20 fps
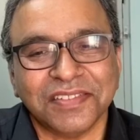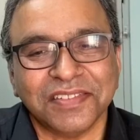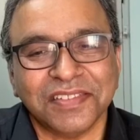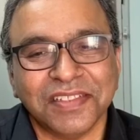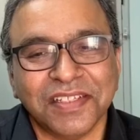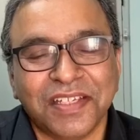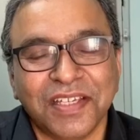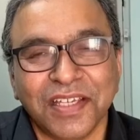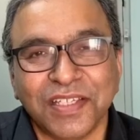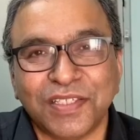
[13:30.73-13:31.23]

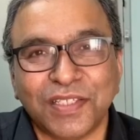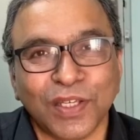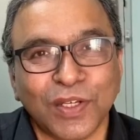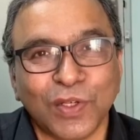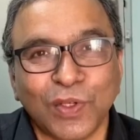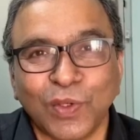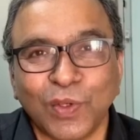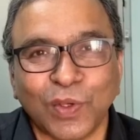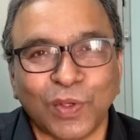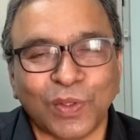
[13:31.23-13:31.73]
He said,
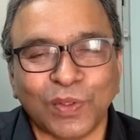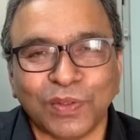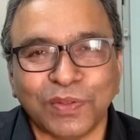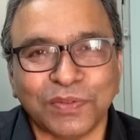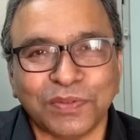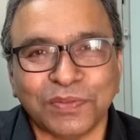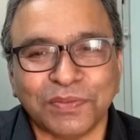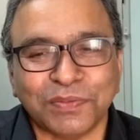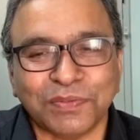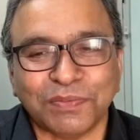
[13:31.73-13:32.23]
"No,
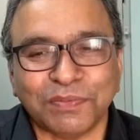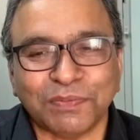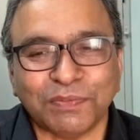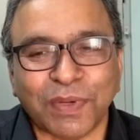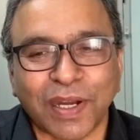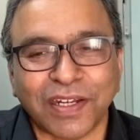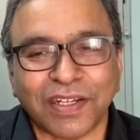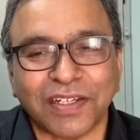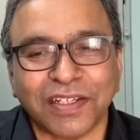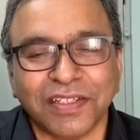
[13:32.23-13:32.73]

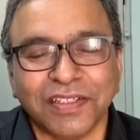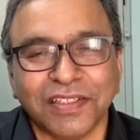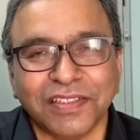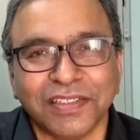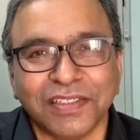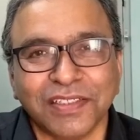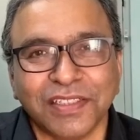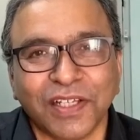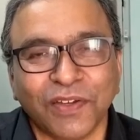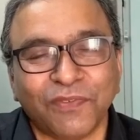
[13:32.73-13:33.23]
but
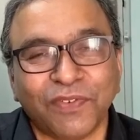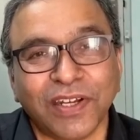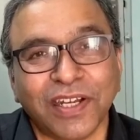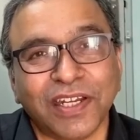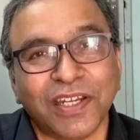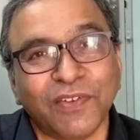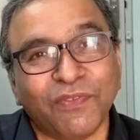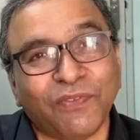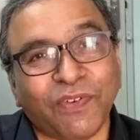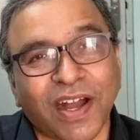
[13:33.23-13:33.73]

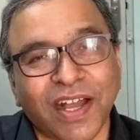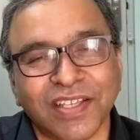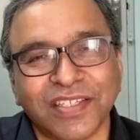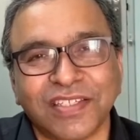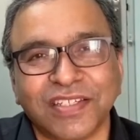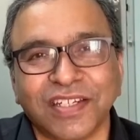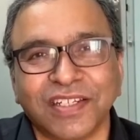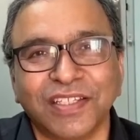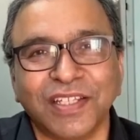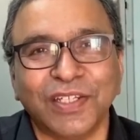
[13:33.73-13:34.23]
definitely
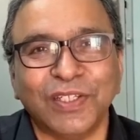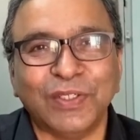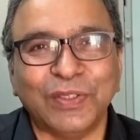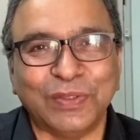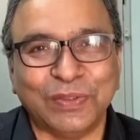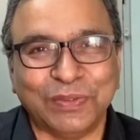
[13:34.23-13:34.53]
faster than you."